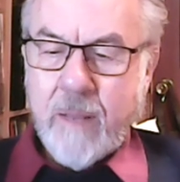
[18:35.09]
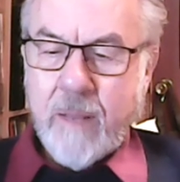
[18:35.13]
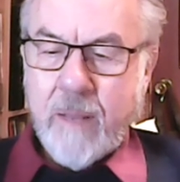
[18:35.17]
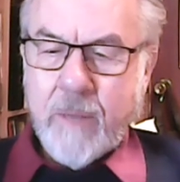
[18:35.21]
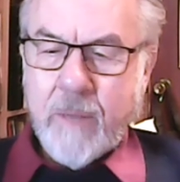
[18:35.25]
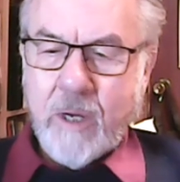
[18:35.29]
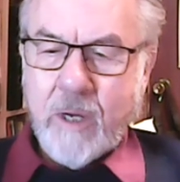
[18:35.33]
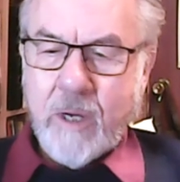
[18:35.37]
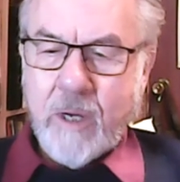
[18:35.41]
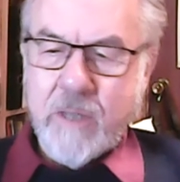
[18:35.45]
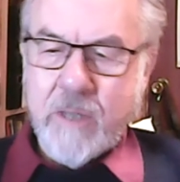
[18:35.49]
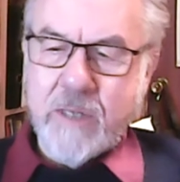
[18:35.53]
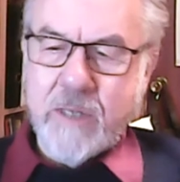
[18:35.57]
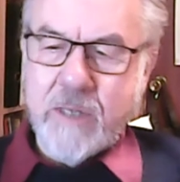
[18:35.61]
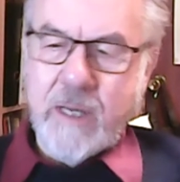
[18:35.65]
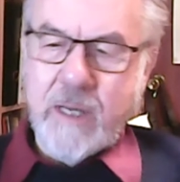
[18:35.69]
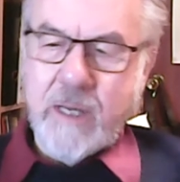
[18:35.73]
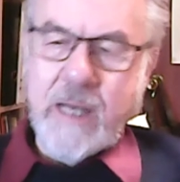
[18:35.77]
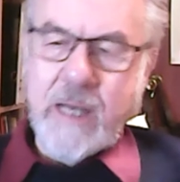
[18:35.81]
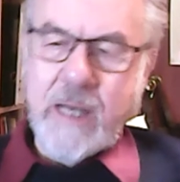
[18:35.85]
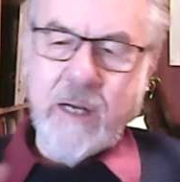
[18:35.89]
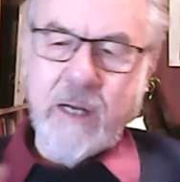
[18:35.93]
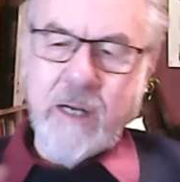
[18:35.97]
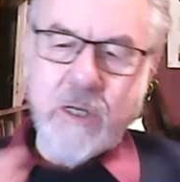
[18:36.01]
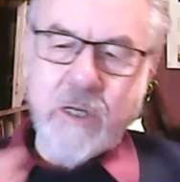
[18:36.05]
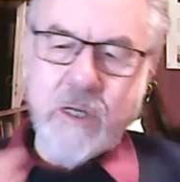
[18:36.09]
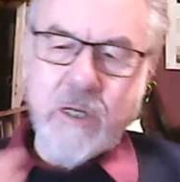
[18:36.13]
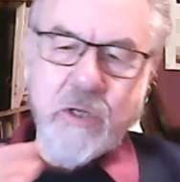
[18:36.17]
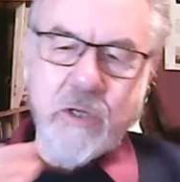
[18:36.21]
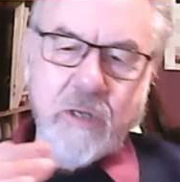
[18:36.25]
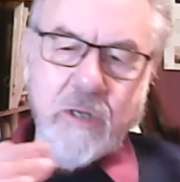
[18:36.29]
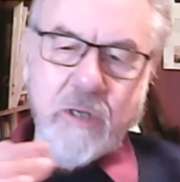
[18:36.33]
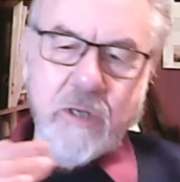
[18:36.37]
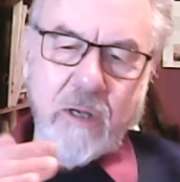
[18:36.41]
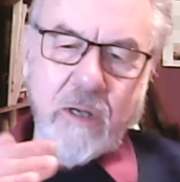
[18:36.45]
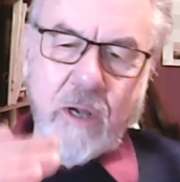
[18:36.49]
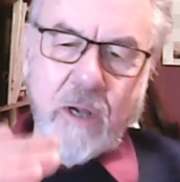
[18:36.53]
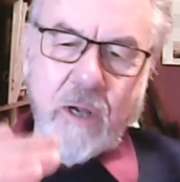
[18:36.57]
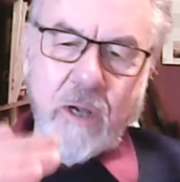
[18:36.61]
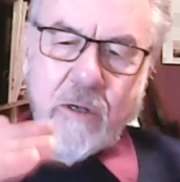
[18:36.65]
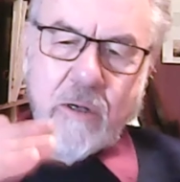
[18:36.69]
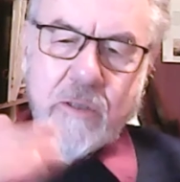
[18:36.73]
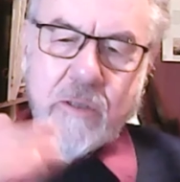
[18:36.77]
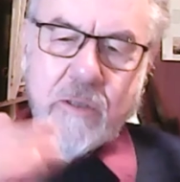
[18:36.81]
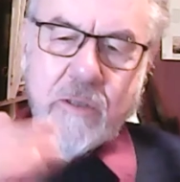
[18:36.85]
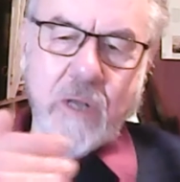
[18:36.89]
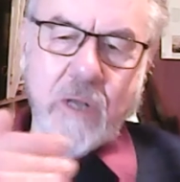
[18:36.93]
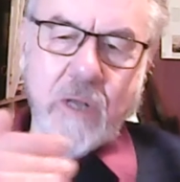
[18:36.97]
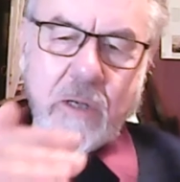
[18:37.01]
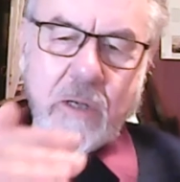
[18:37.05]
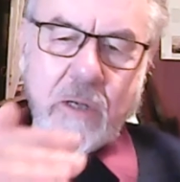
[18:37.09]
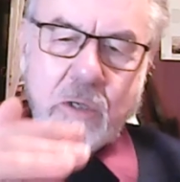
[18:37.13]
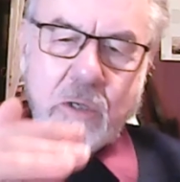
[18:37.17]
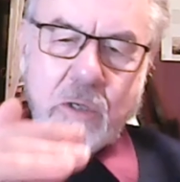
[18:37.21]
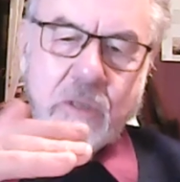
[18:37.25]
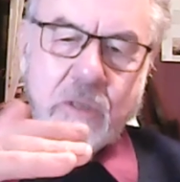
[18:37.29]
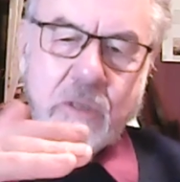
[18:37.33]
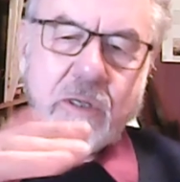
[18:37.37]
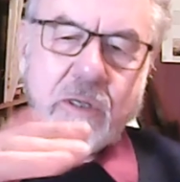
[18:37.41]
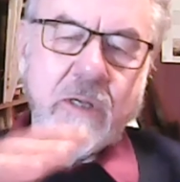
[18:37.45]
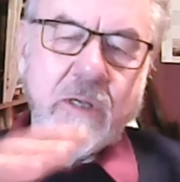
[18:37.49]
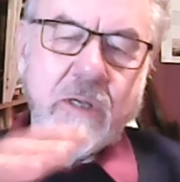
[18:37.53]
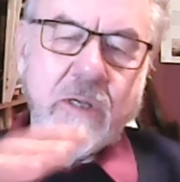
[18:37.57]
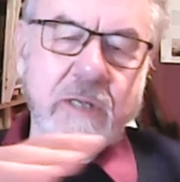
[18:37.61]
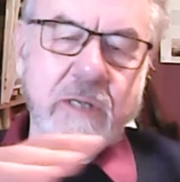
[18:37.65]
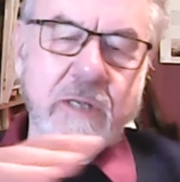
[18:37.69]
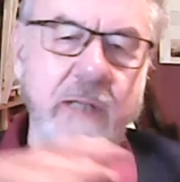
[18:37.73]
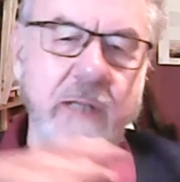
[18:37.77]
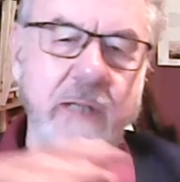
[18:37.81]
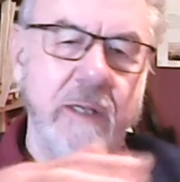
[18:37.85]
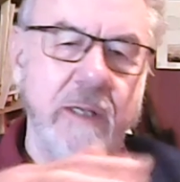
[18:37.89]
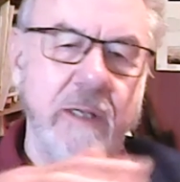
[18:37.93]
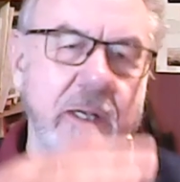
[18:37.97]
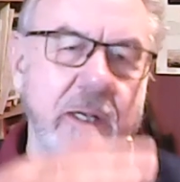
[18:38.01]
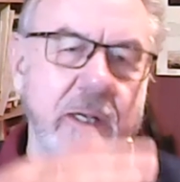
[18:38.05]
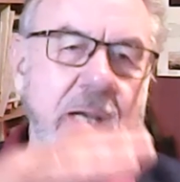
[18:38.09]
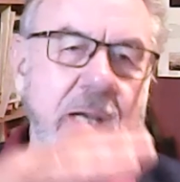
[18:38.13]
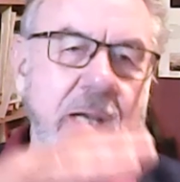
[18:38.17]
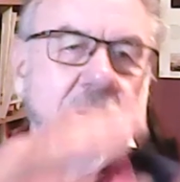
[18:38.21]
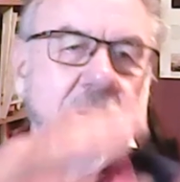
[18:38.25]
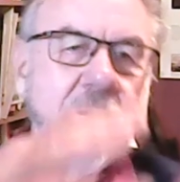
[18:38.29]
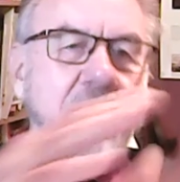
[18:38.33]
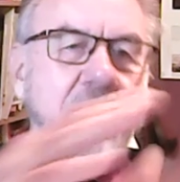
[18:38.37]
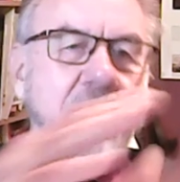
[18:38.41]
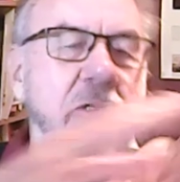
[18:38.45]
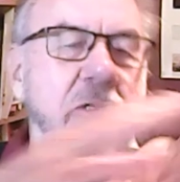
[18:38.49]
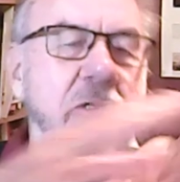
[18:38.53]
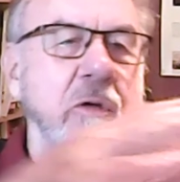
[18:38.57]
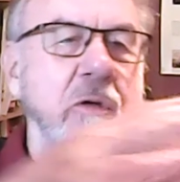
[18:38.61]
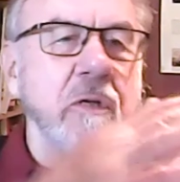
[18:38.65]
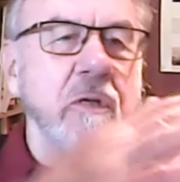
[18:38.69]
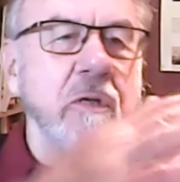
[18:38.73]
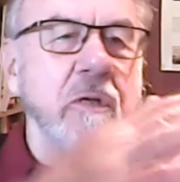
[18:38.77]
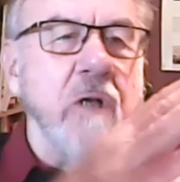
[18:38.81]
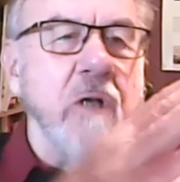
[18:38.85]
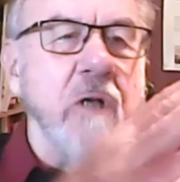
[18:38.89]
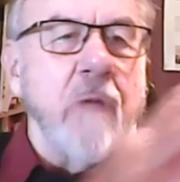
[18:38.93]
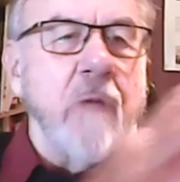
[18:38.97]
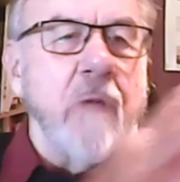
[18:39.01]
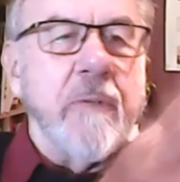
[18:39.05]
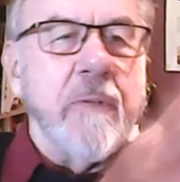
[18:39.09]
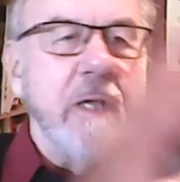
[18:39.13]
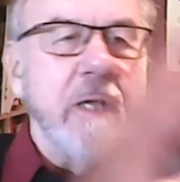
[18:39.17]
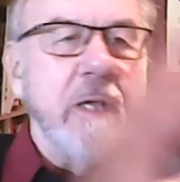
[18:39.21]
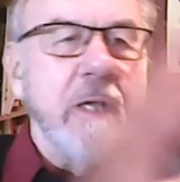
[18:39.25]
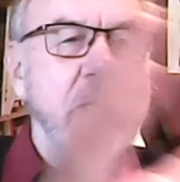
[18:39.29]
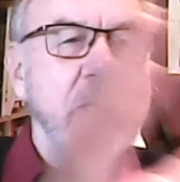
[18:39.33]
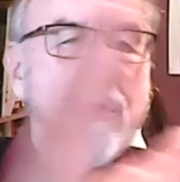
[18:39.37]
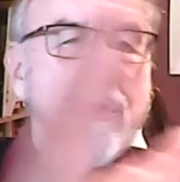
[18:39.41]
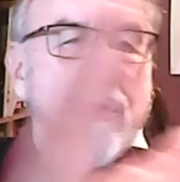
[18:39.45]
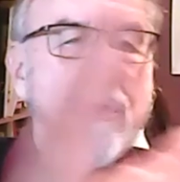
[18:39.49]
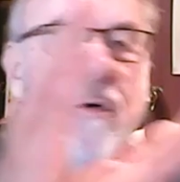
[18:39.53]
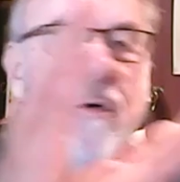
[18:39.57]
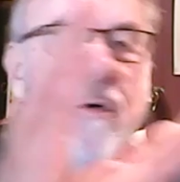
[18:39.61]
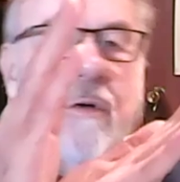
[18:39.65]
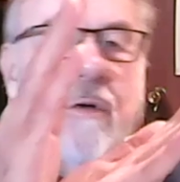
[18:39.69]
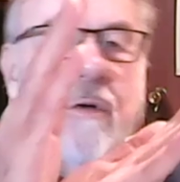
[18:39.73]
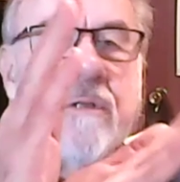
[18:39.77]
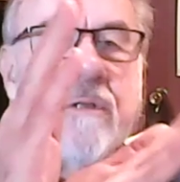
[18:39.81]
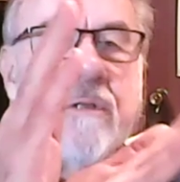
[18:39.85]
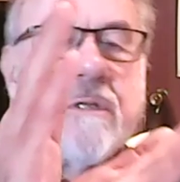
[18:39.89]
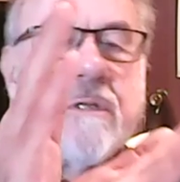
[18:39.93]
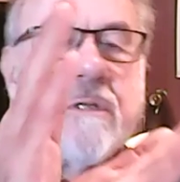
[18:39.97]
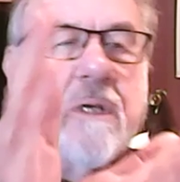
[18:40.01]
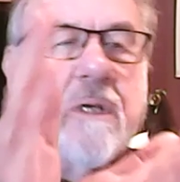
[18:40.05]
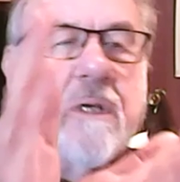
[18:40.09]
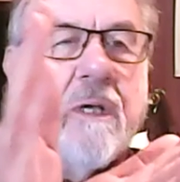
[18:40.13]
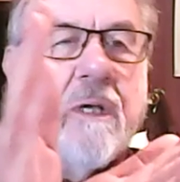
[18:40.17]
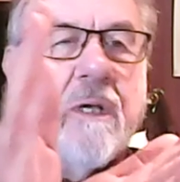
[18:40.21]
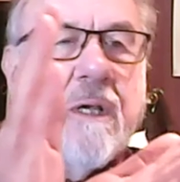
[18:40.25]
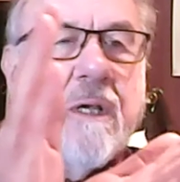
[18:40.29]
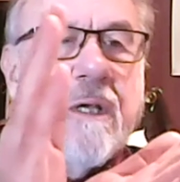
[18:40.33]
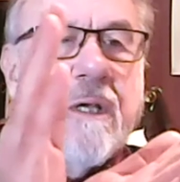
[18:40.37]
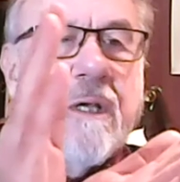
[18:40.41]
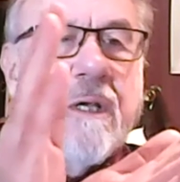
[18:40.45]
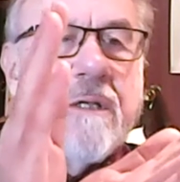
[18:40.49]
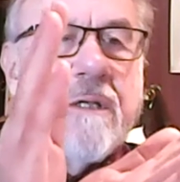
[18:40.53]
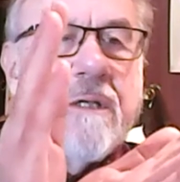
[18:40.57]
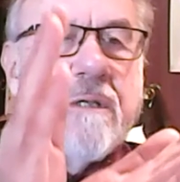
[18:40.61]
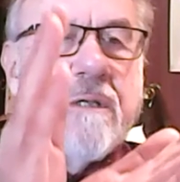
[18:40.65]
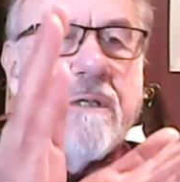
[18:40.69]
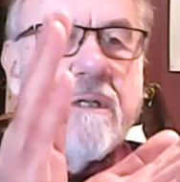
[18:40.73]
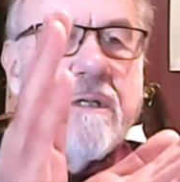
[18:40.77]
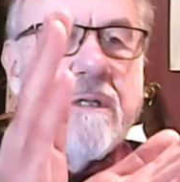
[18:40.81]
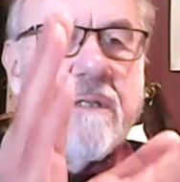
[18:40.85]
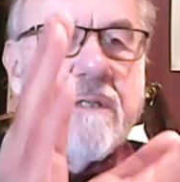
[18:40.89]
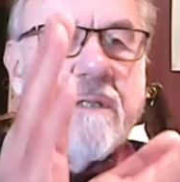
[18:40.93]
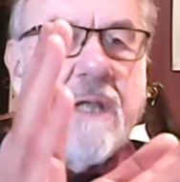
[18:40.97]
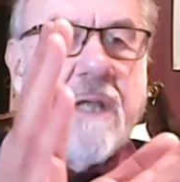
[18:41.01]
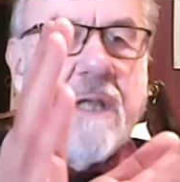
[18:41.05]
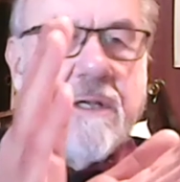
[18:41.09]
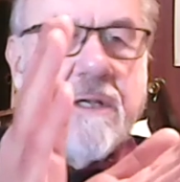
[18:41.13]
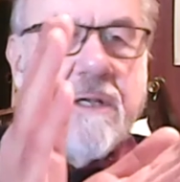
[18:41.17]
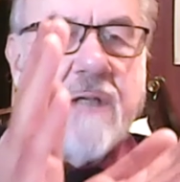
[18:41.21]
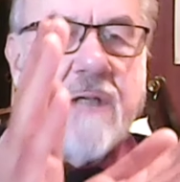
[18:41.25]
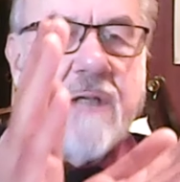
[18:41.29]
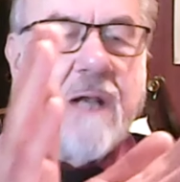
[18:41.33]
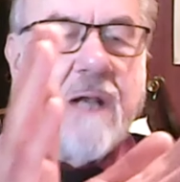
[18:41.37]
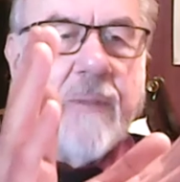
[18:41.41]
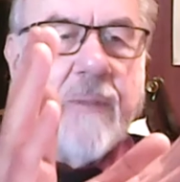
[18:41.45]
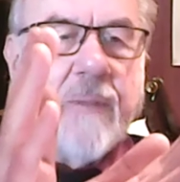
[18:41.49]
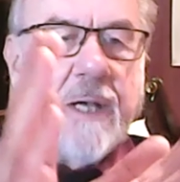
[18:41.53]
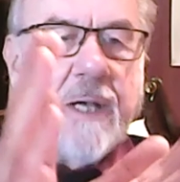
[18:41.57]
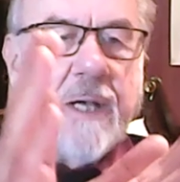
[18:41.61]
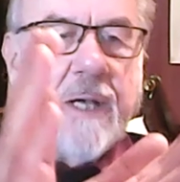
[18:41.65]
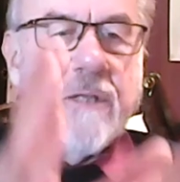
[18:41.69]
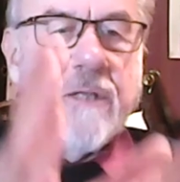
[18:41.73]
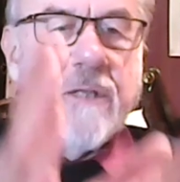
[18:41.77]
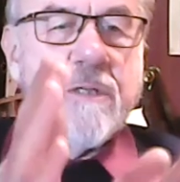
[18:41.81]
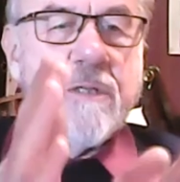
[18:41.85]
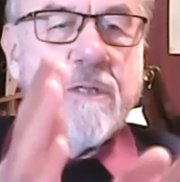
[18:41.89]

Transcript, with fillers: because an English odontologist had said that dingoes couldn't open their jaws 10 centimeters to